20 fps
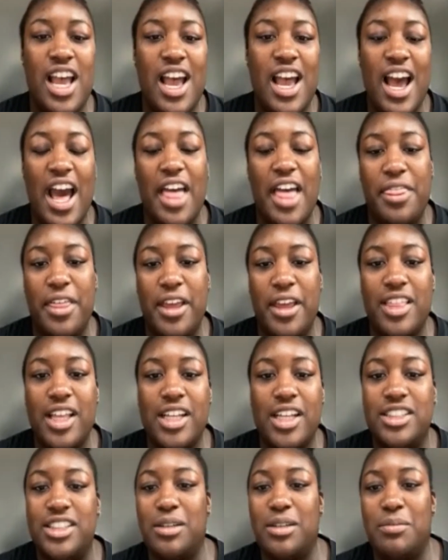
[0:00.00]
I think
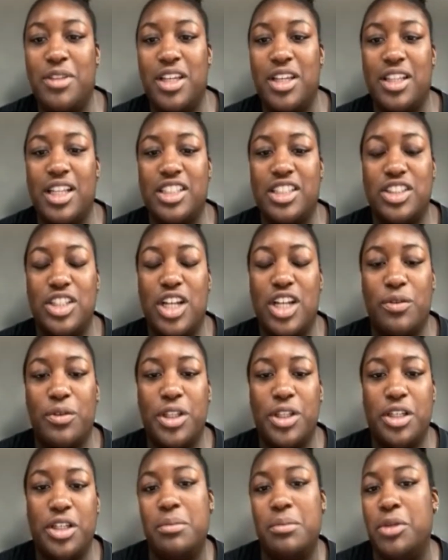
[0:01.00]
that's something that's not
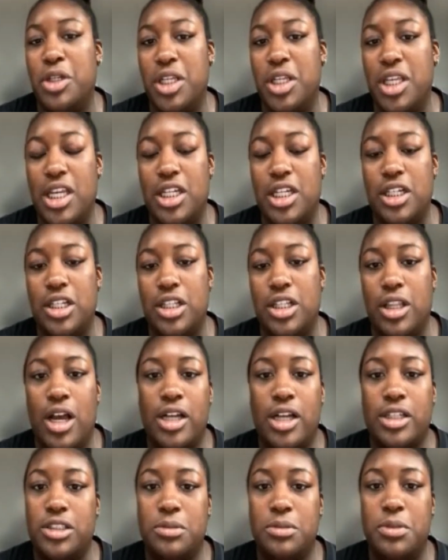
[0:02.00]
really communicated a
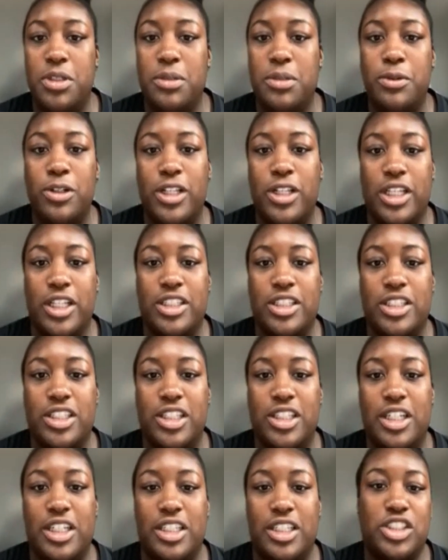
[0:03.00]
lot to people.
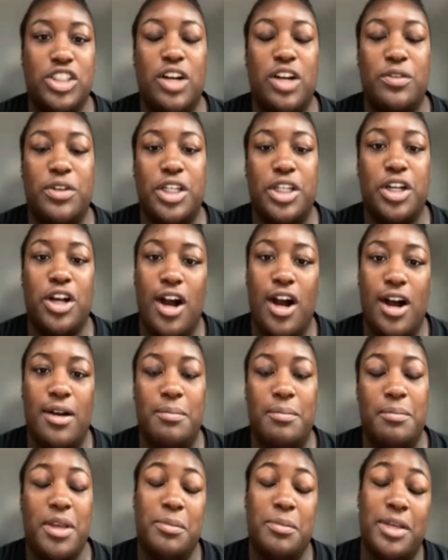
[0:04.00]
Like it's not really
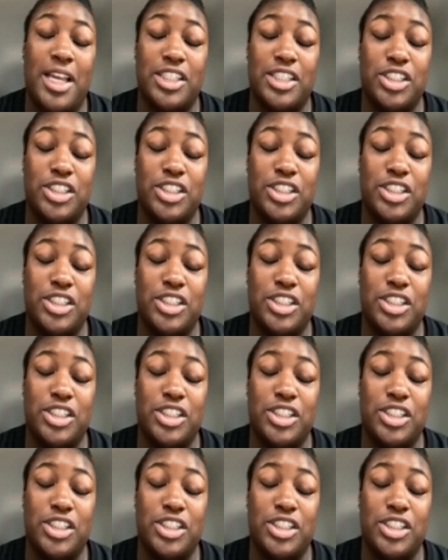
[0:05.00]
maybe as